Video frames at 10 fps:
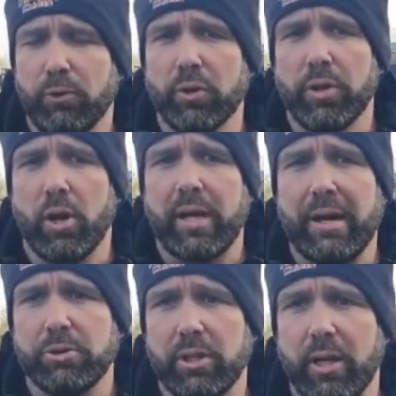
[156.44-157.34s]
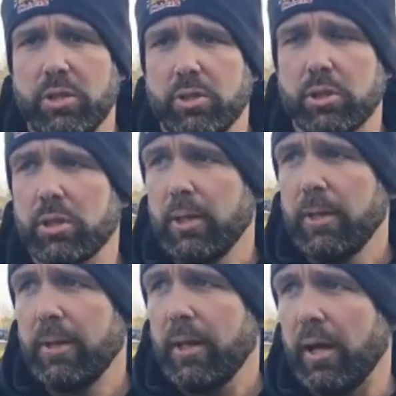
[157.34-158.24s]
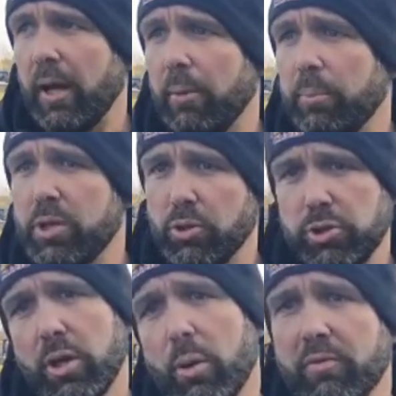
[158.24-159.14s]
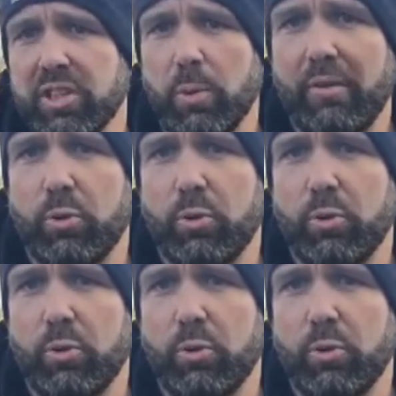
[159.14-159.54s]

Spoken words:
for the knockout stages. But it's good to know, obviously, we have